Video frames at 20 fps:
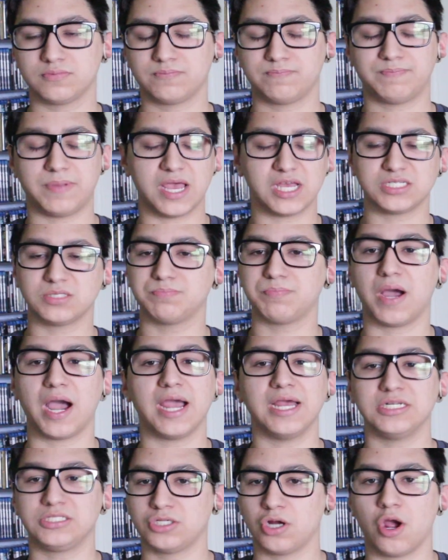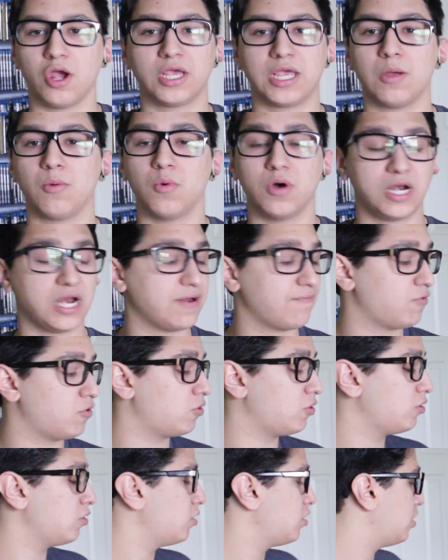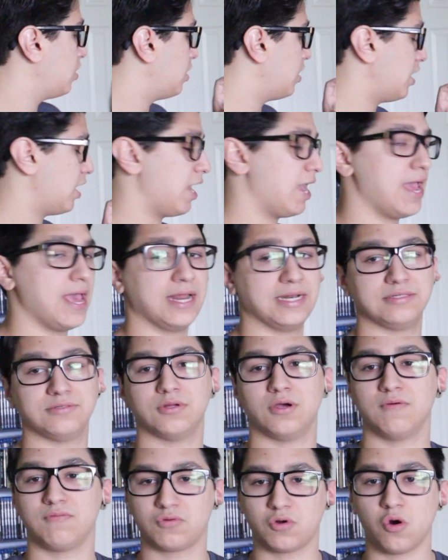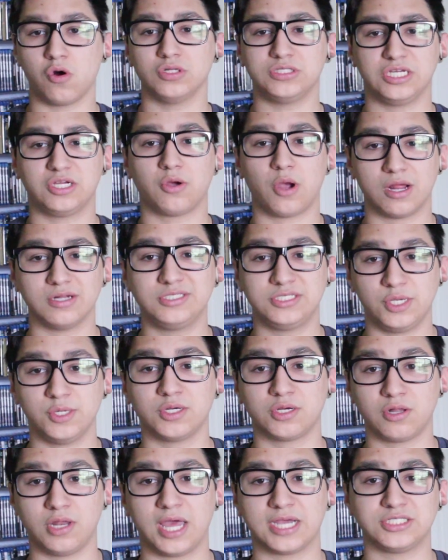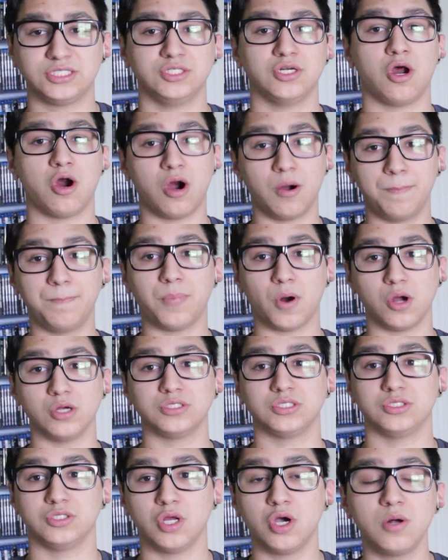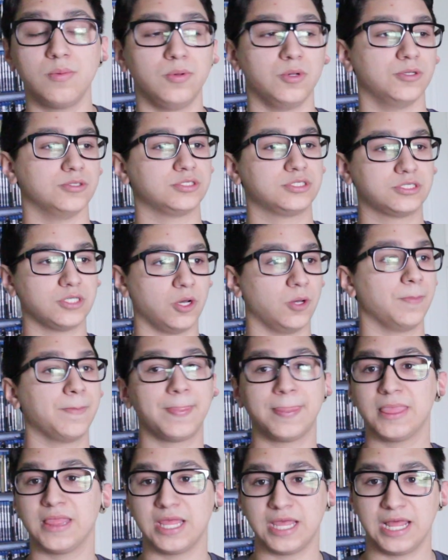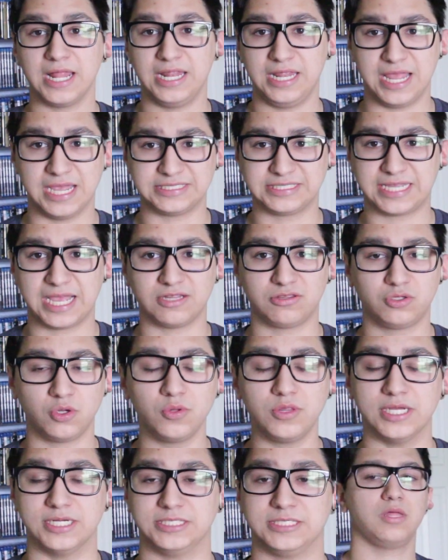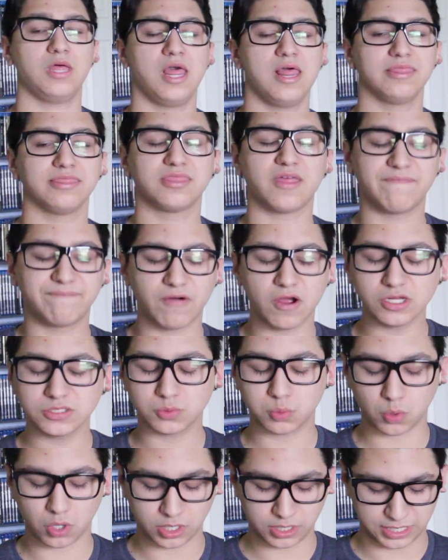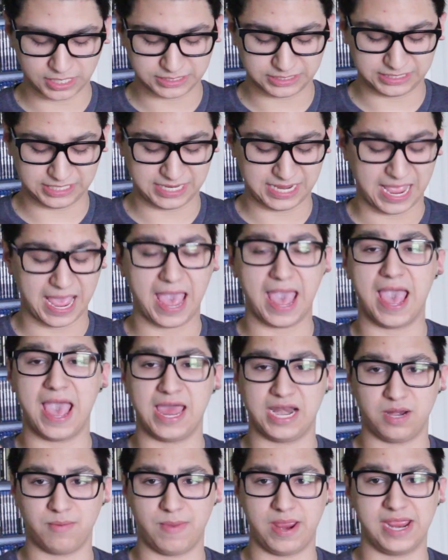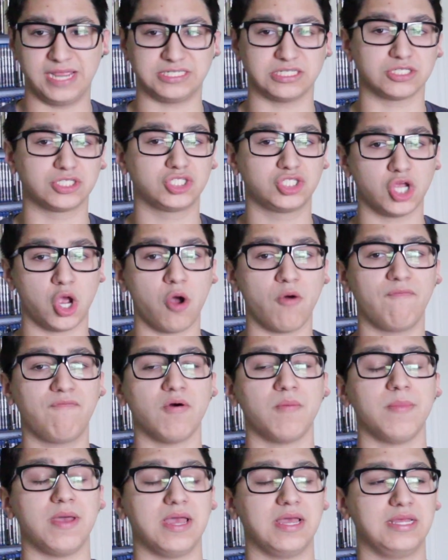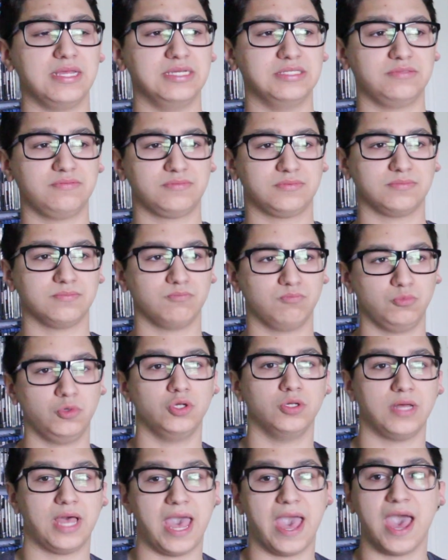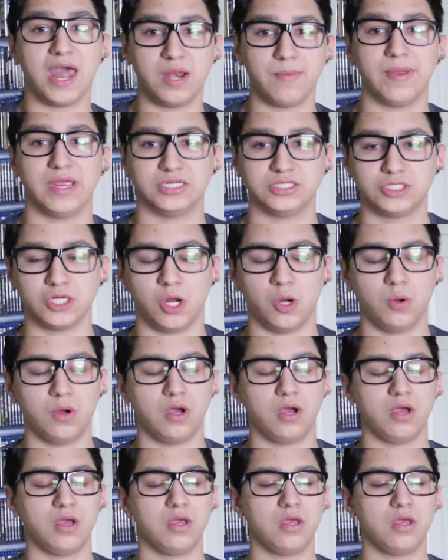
Best Buy, Target, whatever, and of course the Criterion collection are Barnes & Noble. So let's get through this. The first one is the anime. It's a show from anime show.